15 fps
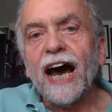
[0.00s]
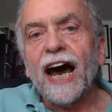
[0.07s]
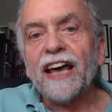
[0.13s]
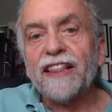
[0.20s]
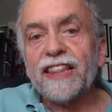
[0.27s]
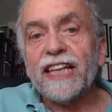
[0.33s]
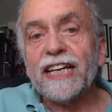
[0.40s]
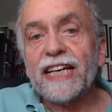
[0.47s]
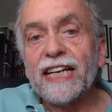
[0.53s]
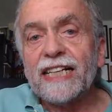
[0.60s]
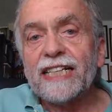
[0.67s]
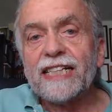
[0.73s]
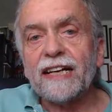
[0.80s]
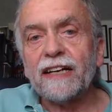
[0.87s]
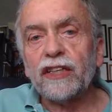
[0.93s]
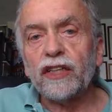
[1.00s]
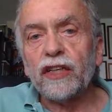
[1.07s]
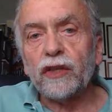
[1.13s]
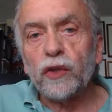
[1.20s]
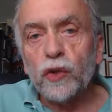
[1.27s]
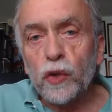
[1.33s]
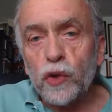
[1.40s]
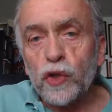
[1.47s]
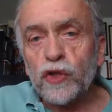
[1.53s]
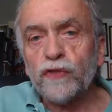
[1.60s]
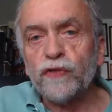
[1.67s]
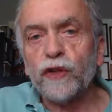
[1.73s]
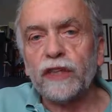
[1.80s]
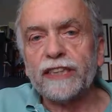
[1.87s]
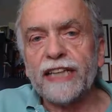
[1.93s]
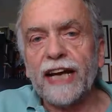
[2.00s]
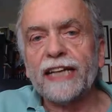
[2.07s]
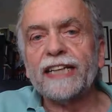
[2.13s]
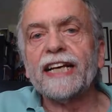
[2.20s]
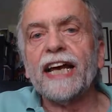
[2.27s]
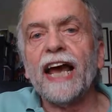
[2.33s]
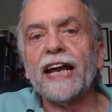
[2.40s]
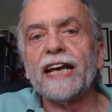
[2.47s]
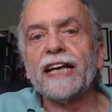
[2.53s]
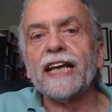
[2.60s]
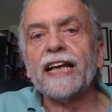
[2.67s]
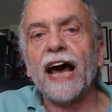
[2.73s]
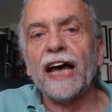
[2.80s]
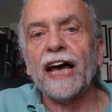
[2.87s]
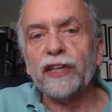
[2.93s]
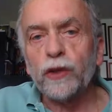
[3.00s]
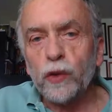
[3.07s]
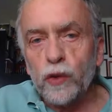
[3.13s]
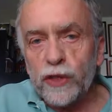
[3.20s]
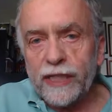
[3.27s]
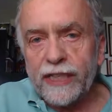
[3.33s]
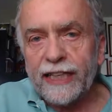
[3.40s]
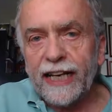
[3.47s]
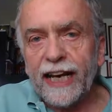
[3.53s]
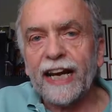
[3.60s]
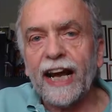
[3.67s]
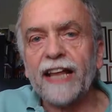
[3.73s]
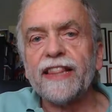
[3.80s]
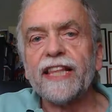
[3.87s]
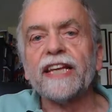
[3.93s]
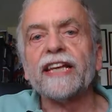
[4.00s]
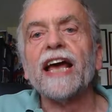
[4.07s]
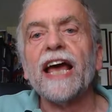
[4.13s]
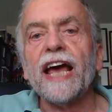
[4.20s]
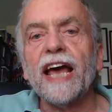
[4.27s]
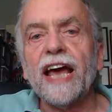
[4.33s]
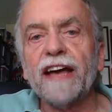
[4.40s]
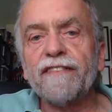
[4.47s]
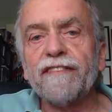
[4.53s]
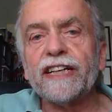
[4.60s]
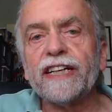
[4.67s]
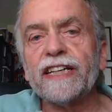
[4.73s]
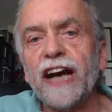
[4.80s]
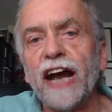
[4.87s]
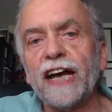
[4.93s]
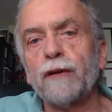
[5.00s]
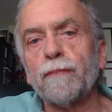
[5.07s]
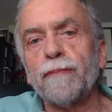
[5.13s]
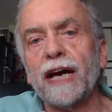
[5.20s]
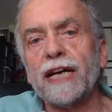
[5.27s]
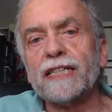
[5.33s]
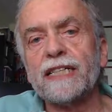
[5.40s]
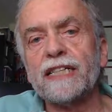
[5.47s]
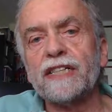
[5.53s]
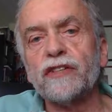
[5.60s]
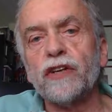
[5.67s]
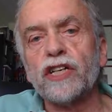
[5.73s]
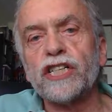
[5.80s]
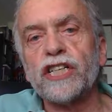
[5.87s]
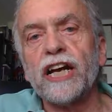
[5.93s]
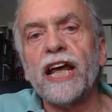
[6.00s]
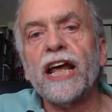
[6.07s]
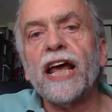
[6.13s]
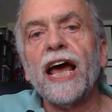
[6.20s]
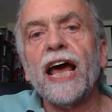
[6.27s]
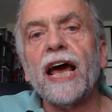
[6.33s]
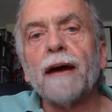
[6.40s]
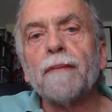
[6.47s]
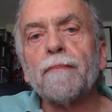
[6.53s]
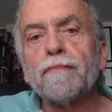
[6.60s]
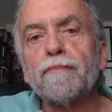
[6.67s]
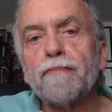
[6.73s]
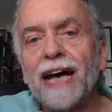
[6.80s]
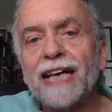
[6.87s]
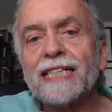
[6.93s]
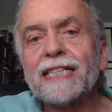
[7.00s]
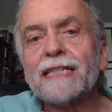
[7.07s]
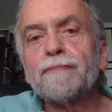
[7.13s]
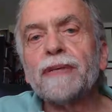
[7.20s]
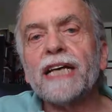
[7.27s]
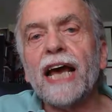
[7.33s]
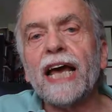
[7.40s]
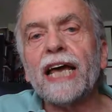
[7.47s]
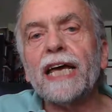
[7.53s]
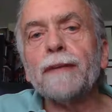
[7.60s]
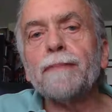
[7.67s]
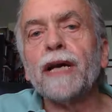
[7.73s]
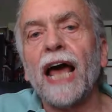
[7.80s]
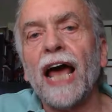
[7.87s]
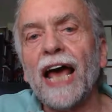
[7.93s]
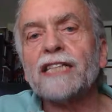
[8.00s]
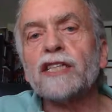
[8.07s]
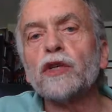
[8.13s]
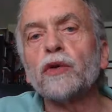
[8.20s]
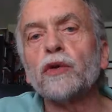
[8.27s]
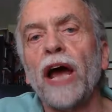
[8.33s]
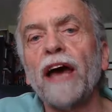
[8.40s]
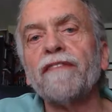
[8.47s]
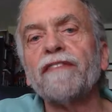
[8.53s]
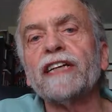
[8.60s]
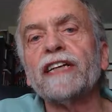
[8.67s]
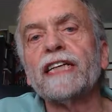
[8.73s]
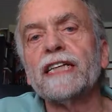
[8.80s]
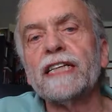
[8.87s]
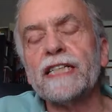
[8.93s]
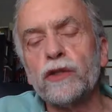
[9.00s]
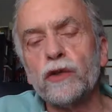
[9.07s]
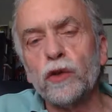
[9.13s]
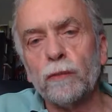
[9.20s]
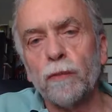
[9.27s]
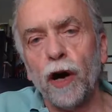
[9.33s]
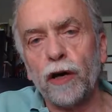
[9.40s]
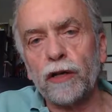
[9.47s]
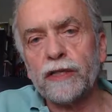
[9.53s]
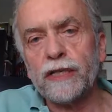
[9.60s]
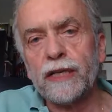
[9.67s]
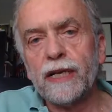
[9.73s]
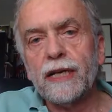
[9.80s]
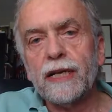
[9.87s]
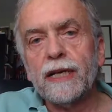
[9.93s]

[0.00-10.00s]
I think it's a useful technique, and I used it, and I think every rhinoplasty surgeon has to have it in his toolbox.